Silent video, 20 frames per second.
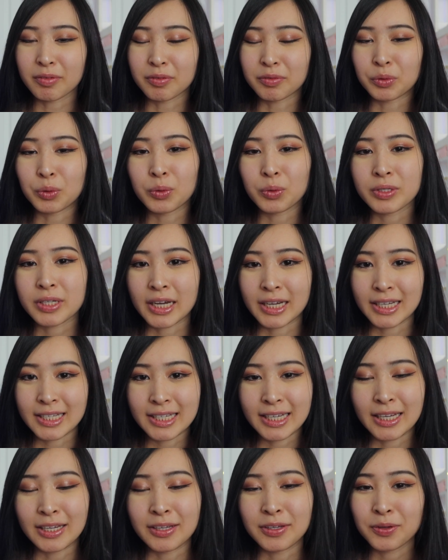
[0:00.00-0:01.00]
of the roles I
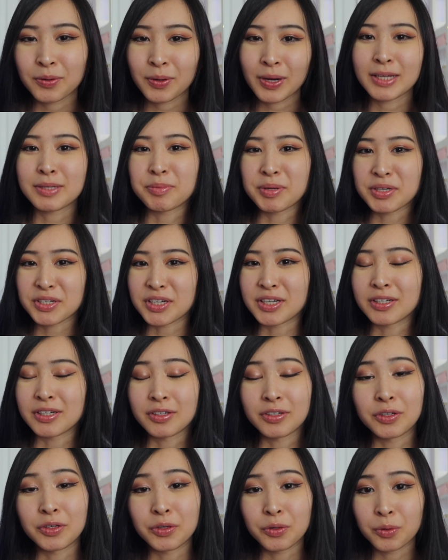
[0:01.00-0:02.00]
see you guys
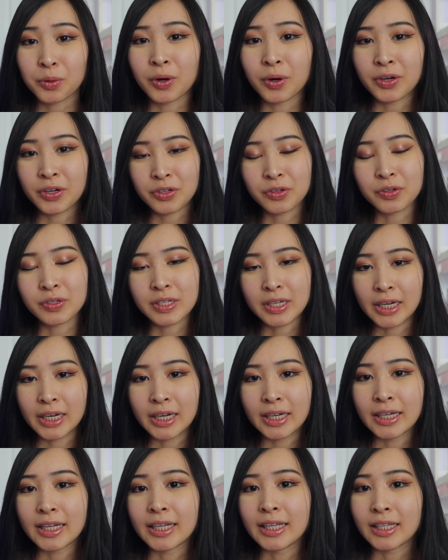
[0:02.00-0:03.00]
mentioned you are interested
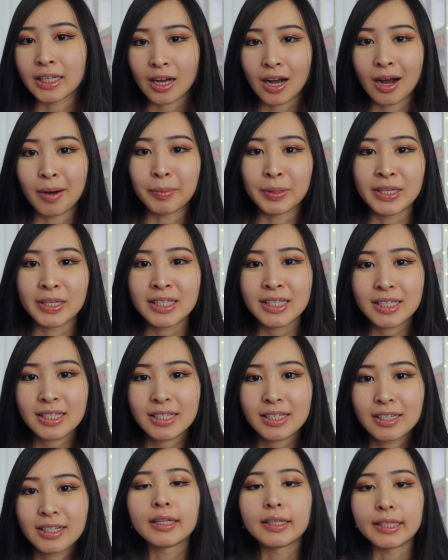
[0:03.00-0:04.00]
in in the comments.